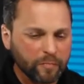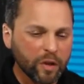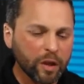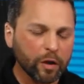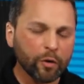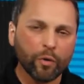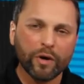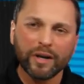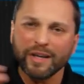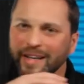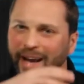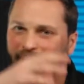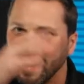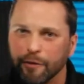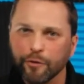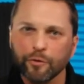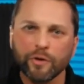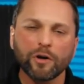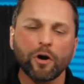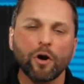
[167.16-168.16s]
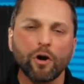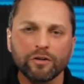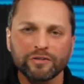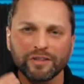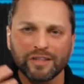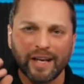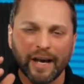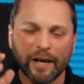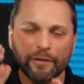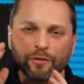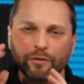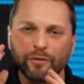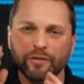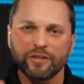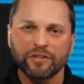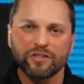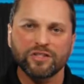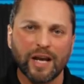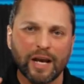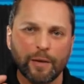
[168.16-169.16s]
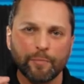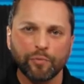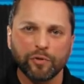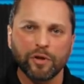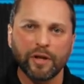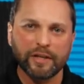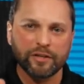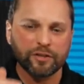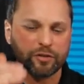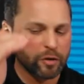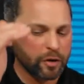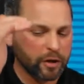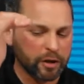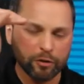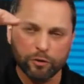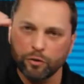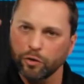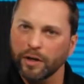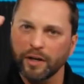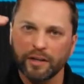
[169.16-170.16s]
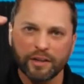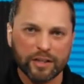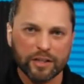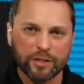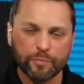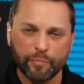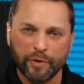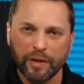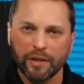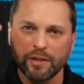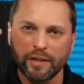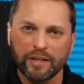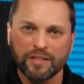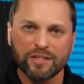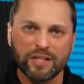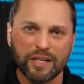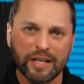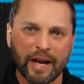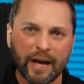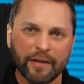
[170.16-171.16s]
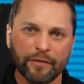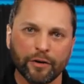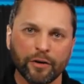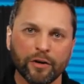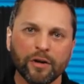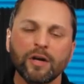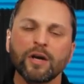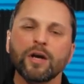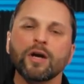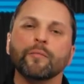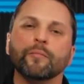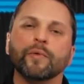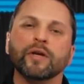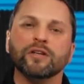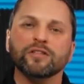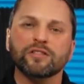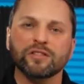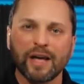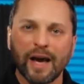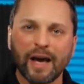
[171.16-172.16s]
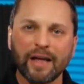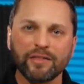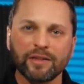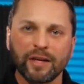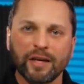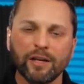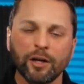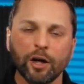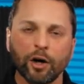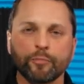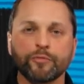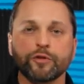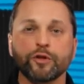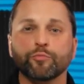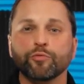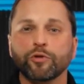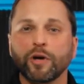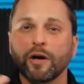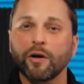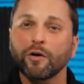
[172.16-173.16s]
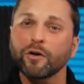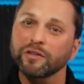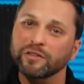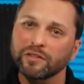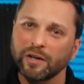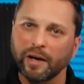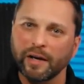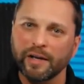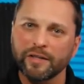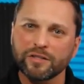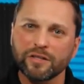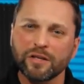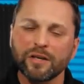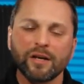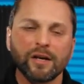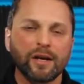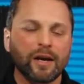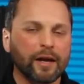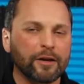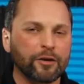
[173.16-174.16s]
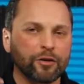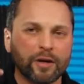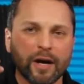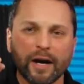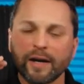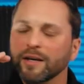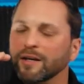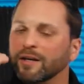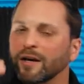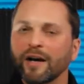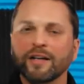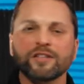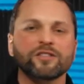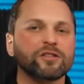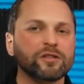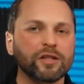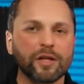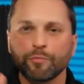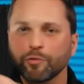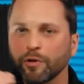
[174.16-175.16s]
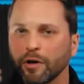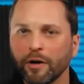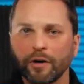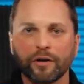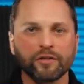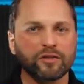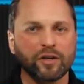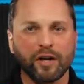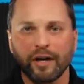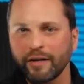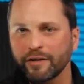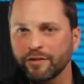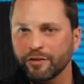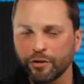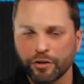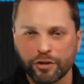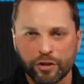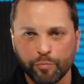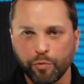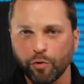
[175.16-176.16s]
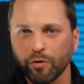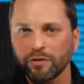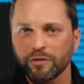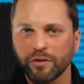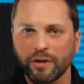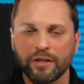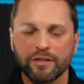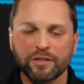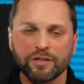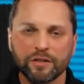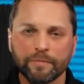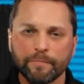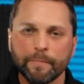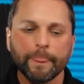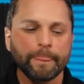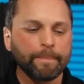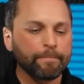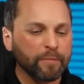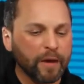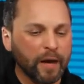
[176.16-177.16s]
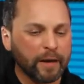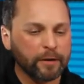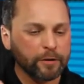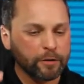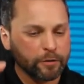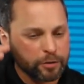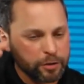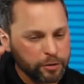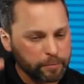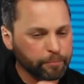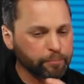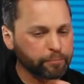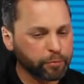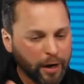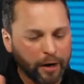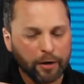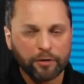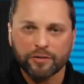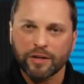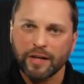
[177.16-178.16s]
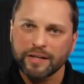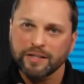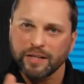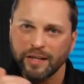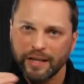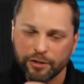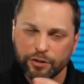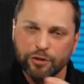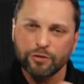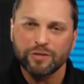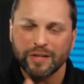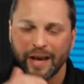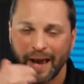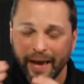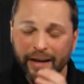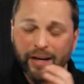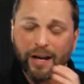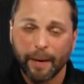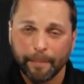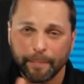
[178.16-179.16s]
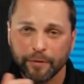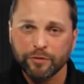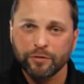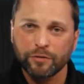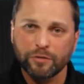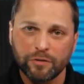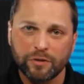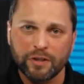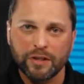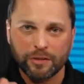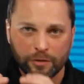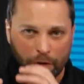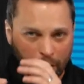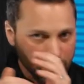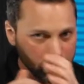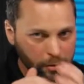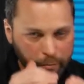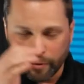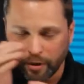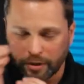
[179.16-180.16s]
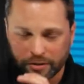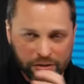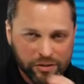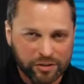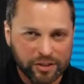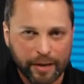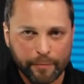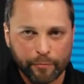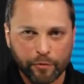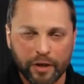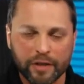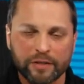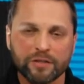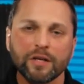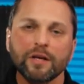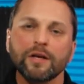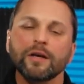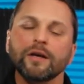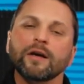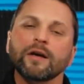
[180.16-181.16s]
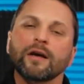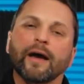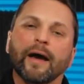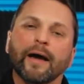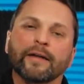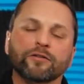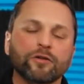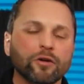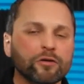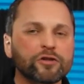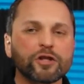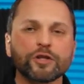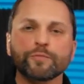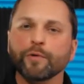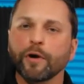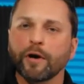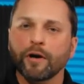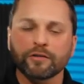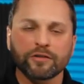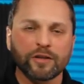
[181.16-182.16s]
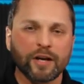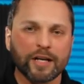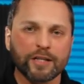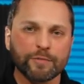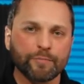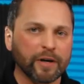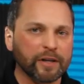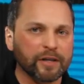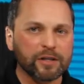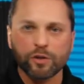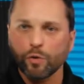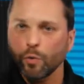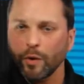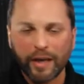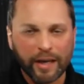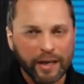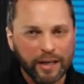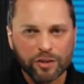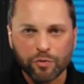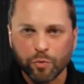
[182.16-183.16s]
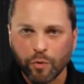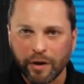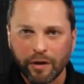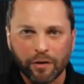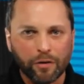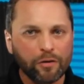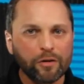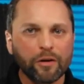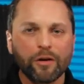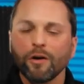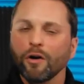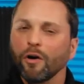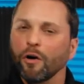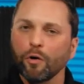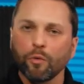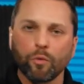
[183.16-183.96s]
You want to gather it all together in the same place so you can look at this big list together, because that then helps you prioritize. And you've got to constantly prioritize your support list. And you're prioritizing issues and opportunities all amongst the same list. And don't just prioritize by the squeakiest wheel or